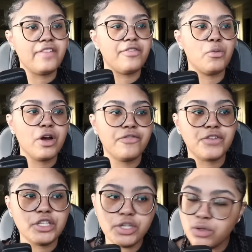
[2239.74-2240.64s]
if it weren't
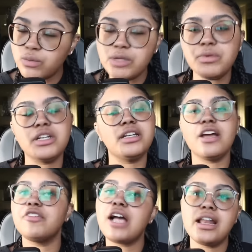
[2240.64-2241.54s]
for you, we would have
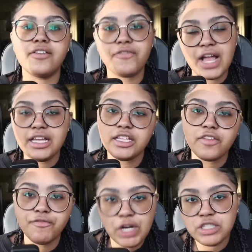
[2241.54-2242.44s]
never gotten a fight in
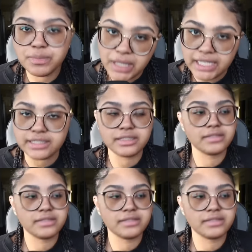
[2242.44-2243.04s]
the first place.